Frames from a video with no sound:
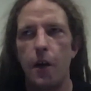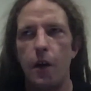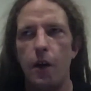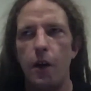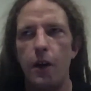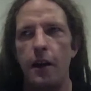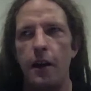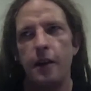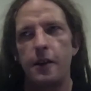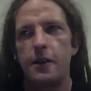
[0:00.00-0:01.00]
looking
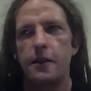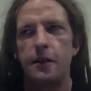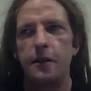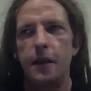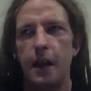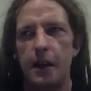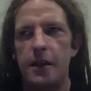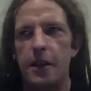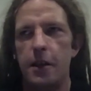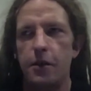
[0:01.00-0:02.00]
at the
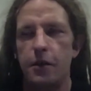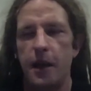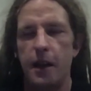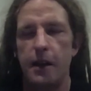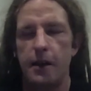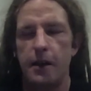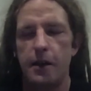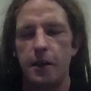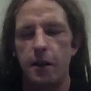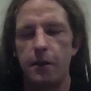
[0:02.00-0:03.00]
ICO space,
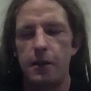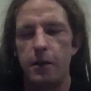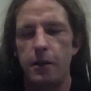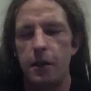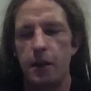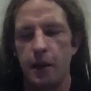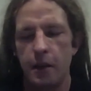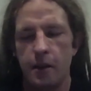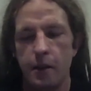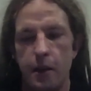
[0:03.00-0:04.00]
obviously we
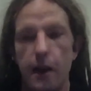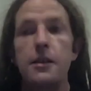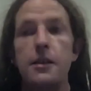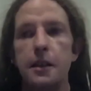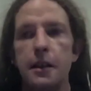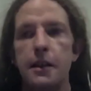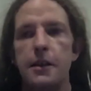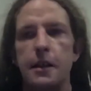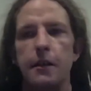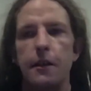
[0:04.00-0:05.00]
can instantly
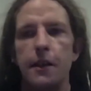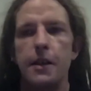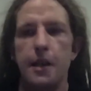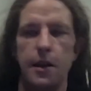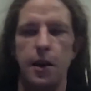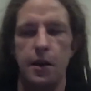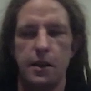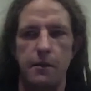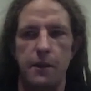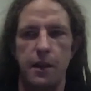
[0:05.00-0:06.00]
see that this is not
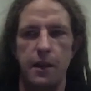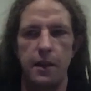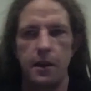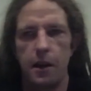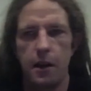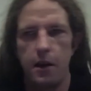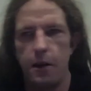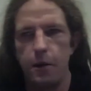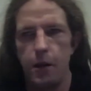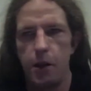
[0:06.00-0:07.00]
something
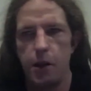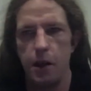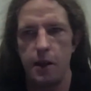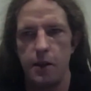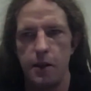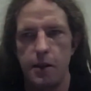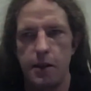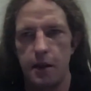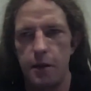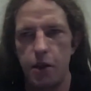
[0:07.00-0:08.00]
which is
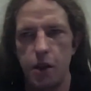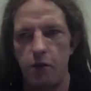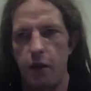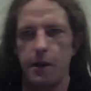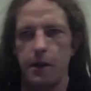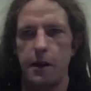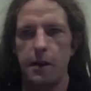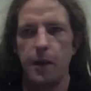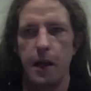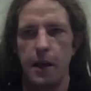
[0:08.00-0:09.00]
kind of geographically
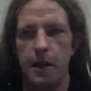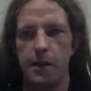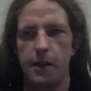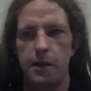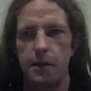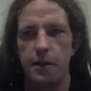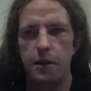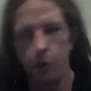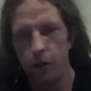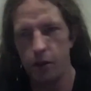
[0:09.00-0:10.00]
biased
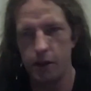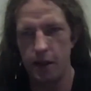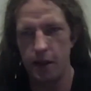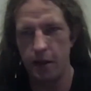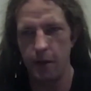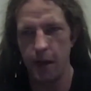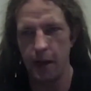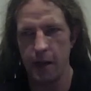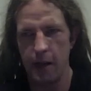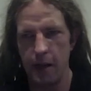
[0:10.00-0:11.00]
towards Silicon
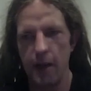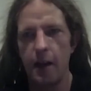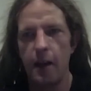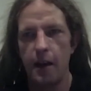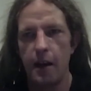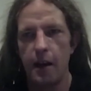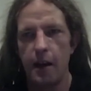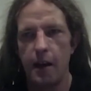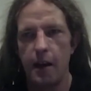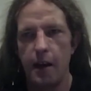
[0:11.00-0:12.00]
Valley
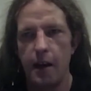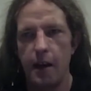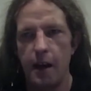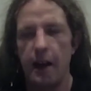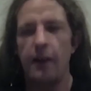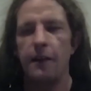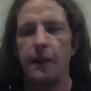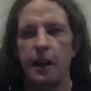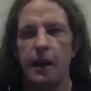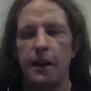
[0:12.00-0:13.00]
in
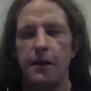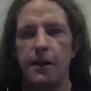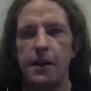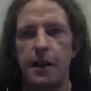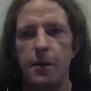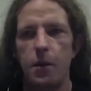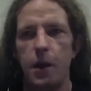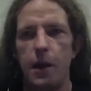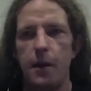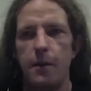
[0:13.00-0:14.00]
anything like the same
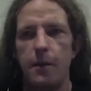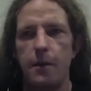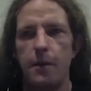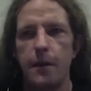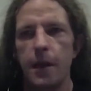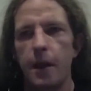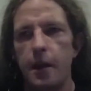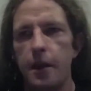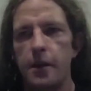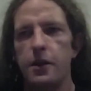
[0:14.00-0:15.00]
way.
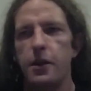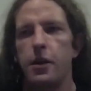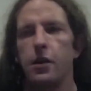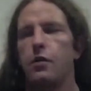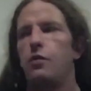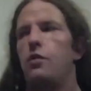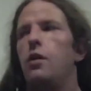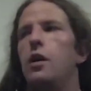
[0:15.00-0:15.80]
So